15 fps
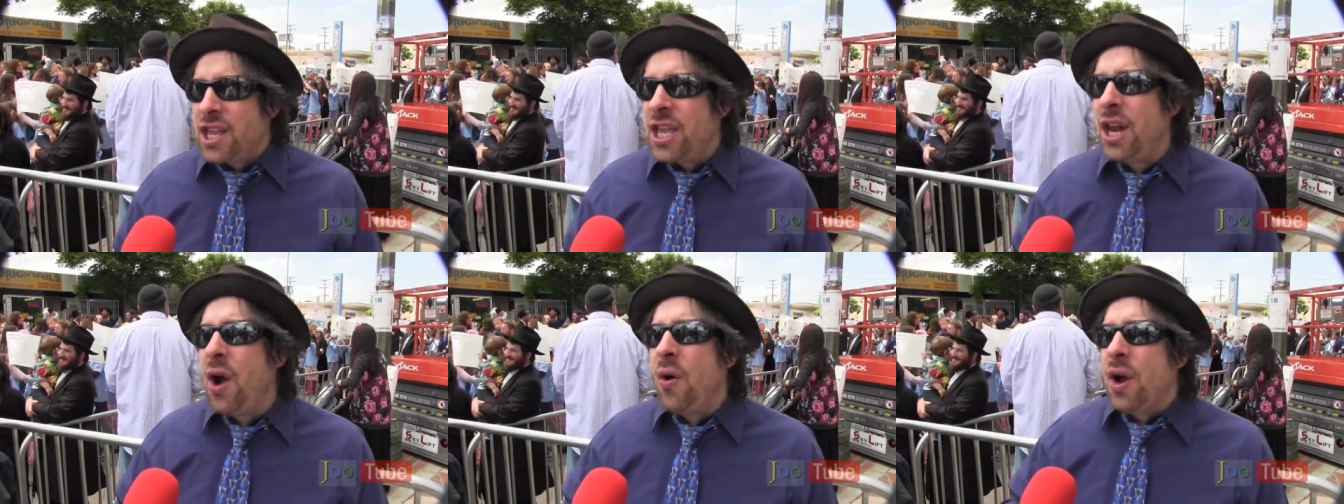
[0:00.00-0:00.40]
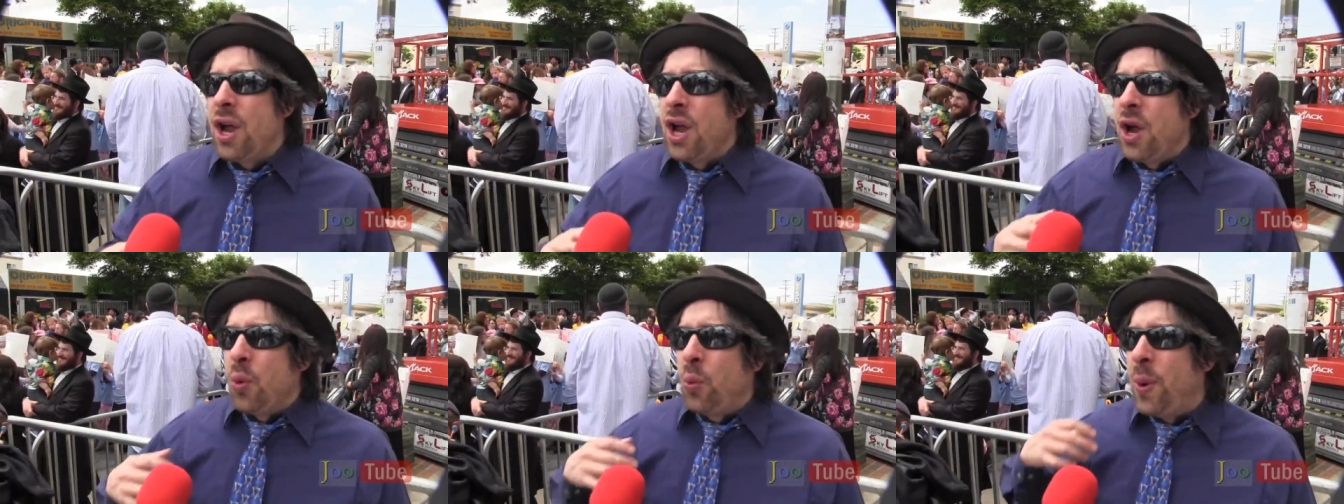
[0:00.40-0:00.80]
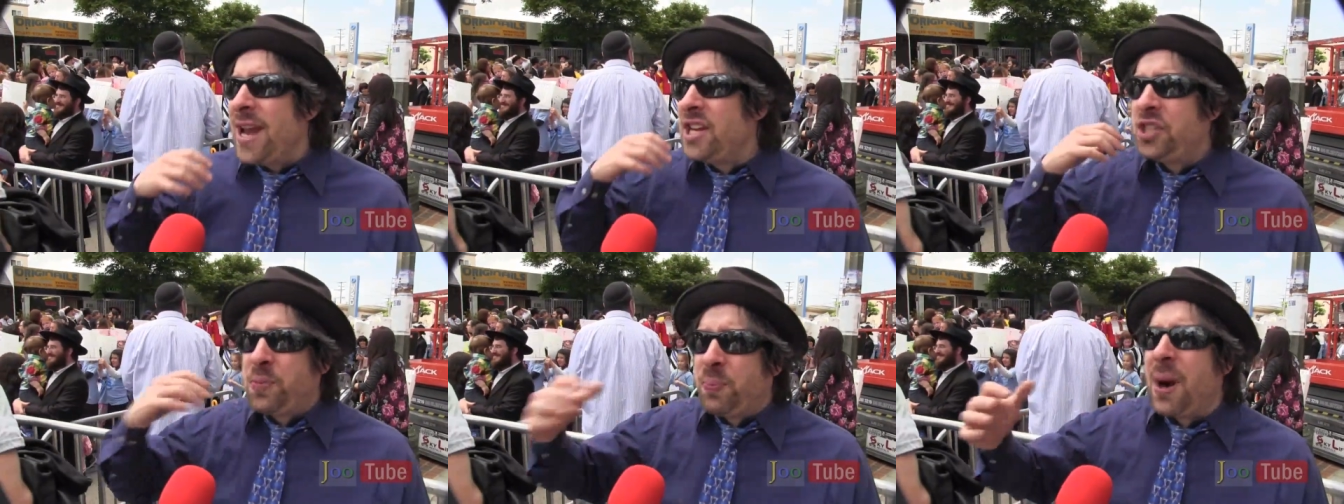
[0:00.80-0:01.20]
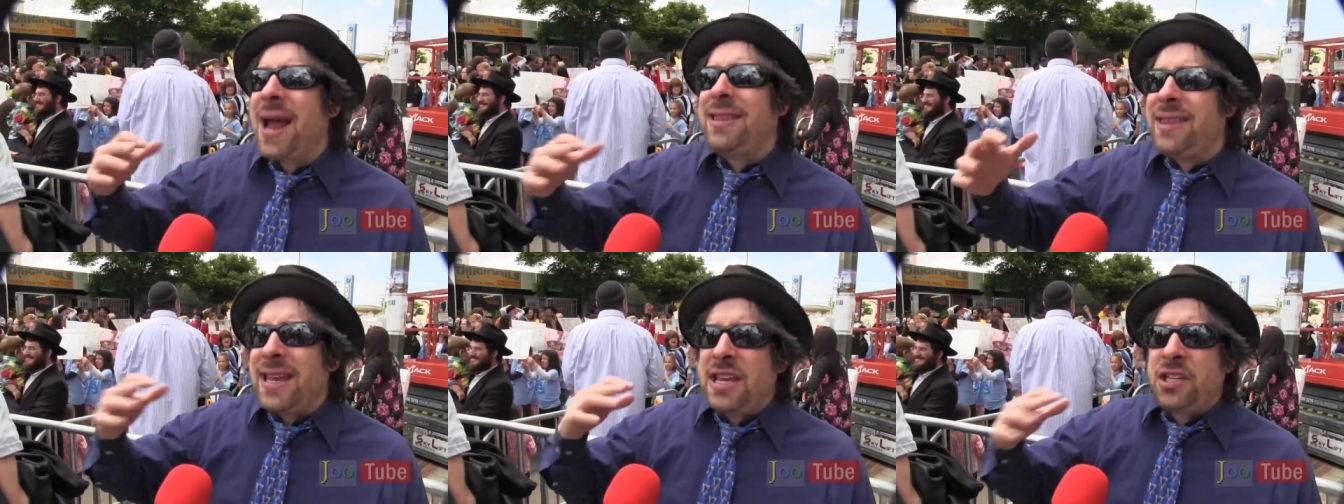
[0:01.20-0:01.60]
You know, we
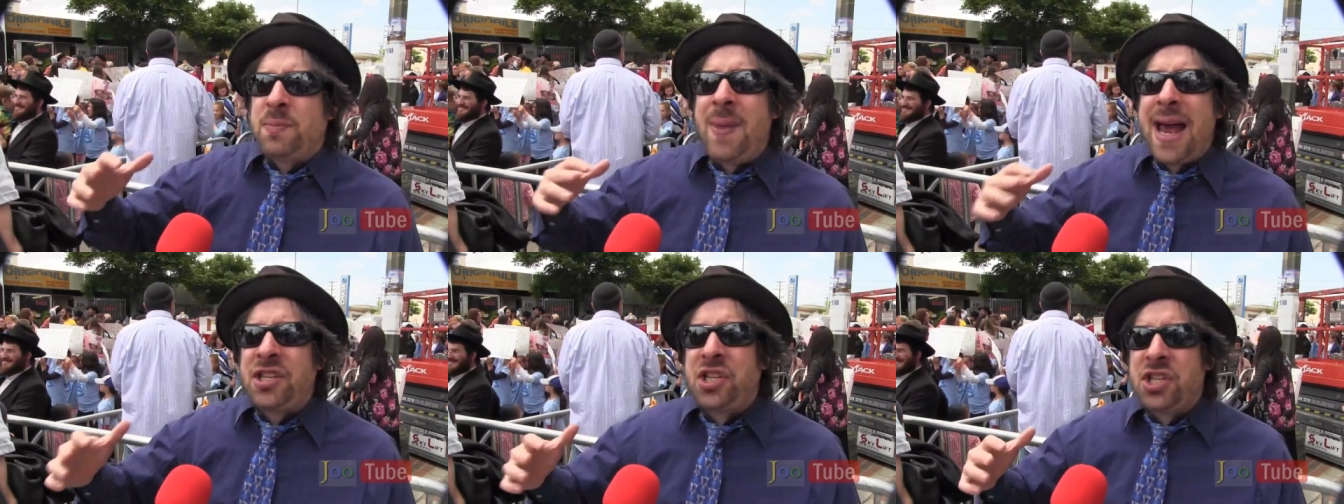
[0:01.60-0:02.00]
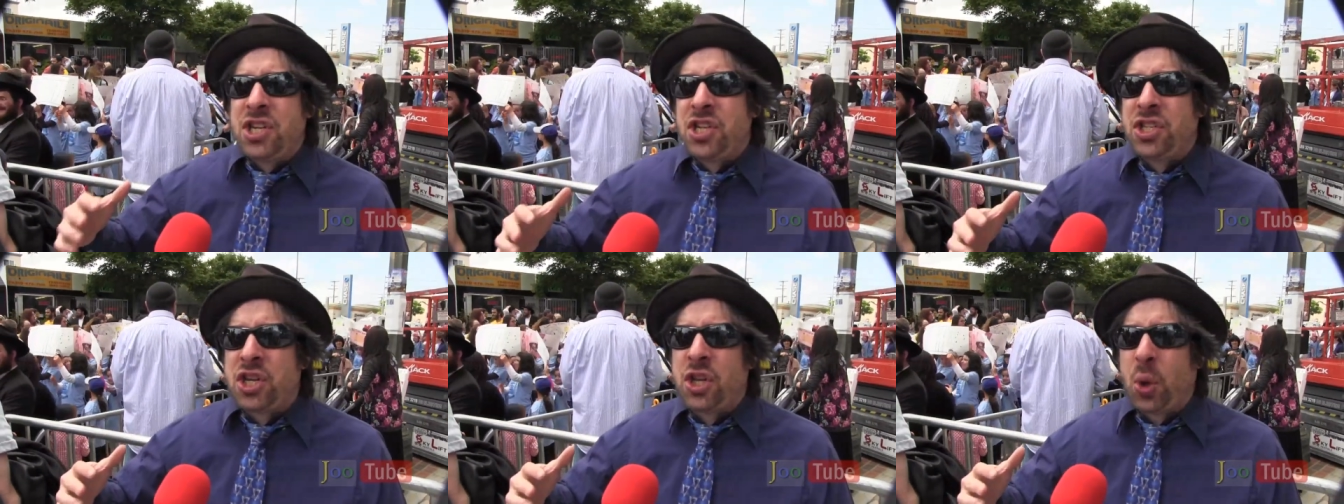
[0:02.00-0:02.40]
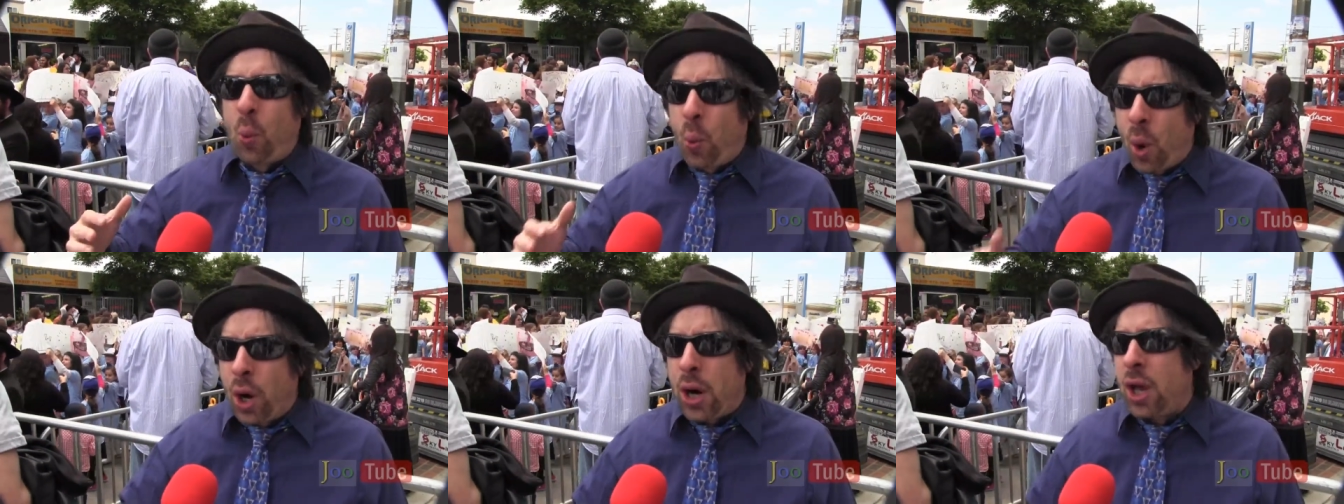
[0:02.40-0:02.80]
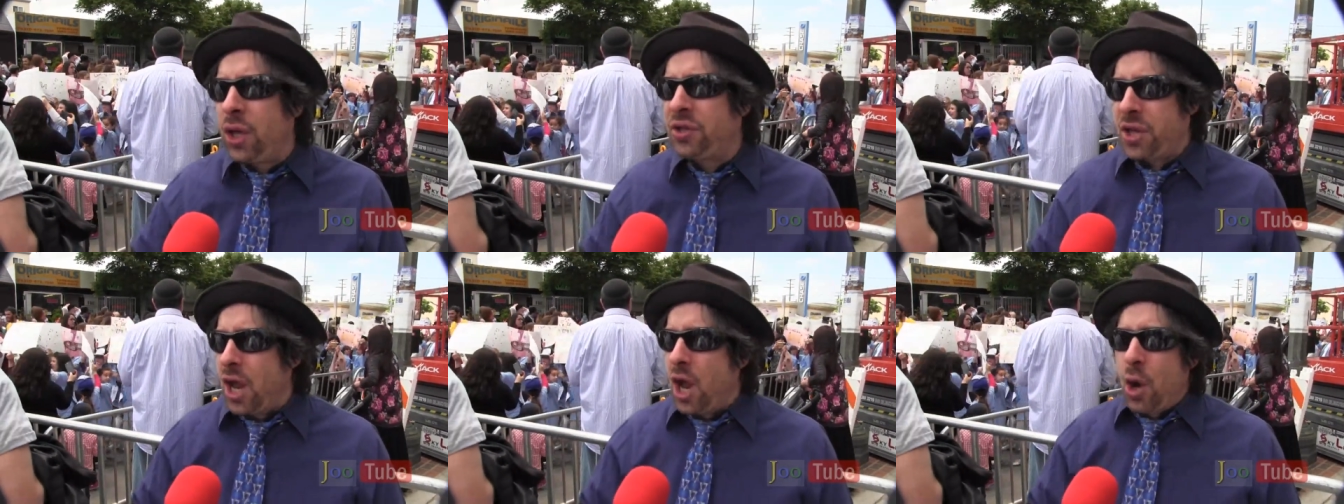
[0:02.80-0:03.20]
spread these messages to the
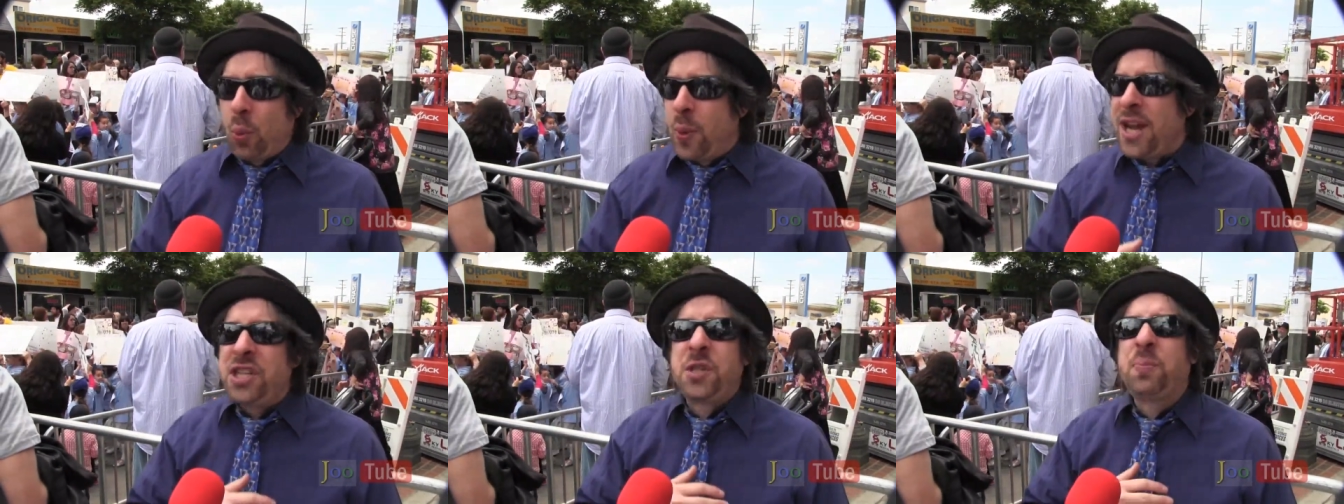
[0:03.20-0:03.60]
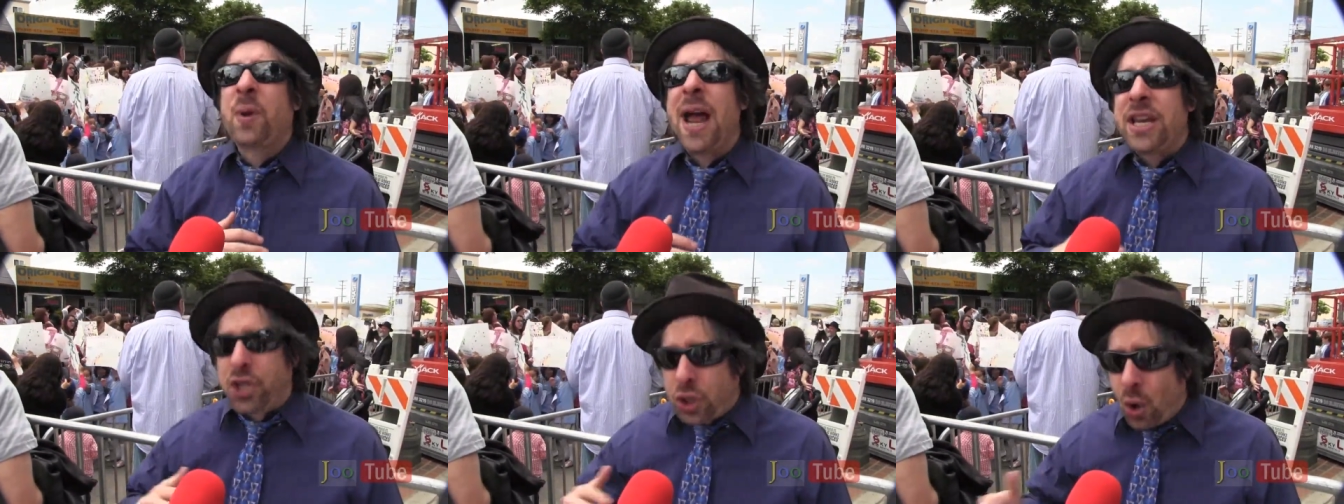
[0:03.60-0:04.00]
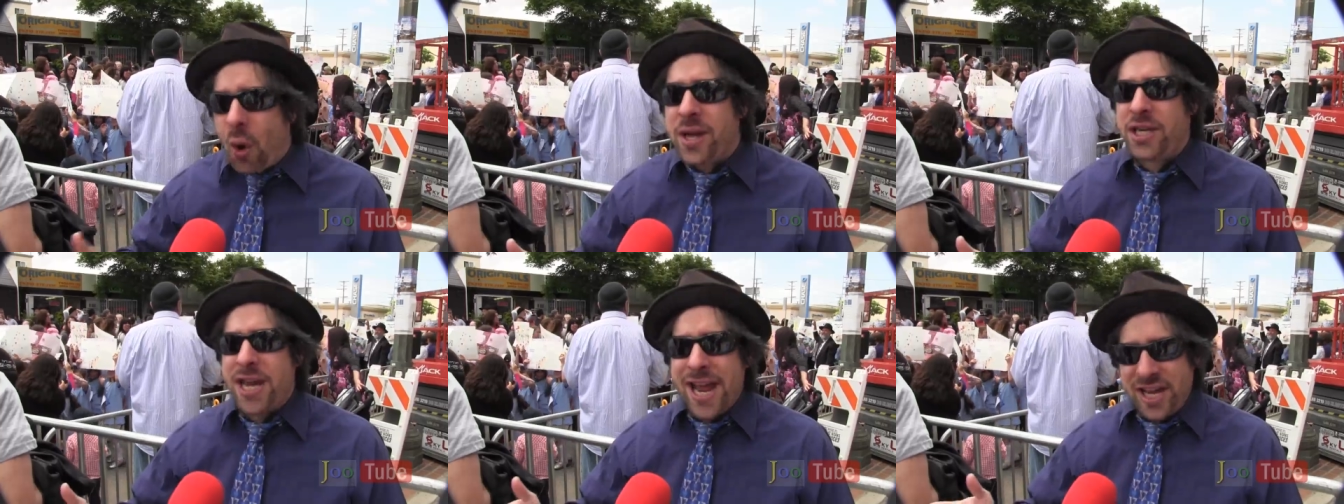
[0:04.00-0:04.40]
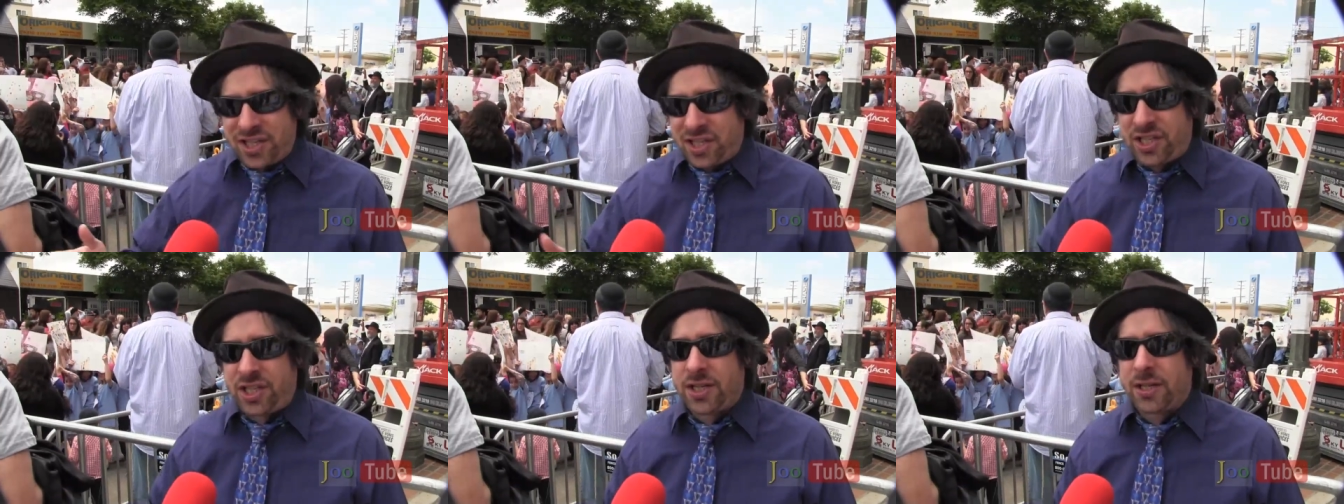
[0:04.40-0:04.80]
world, we spread
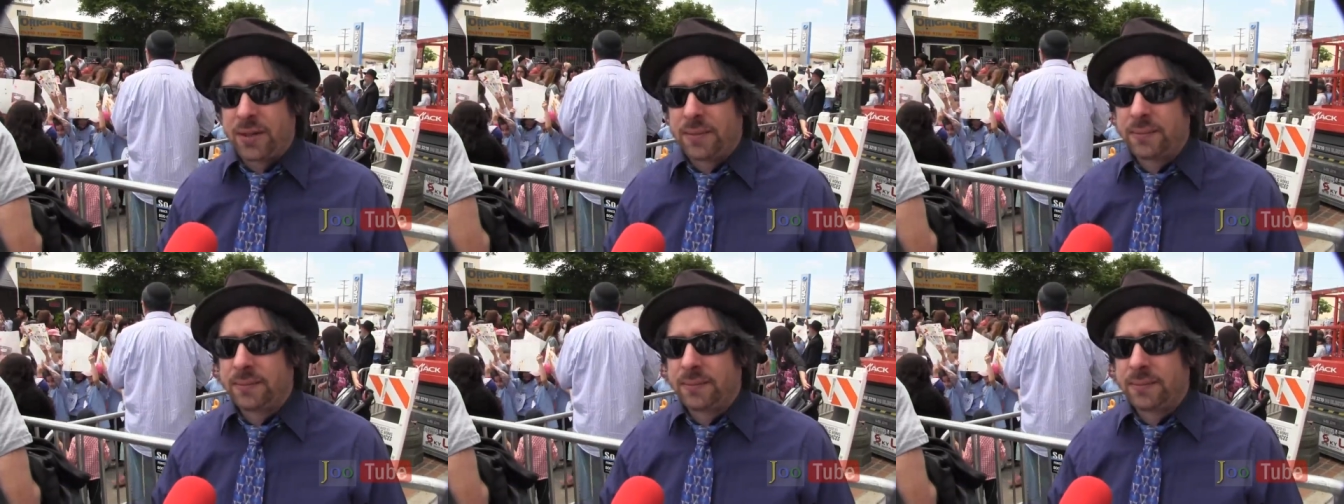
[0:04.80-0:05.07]
goodness.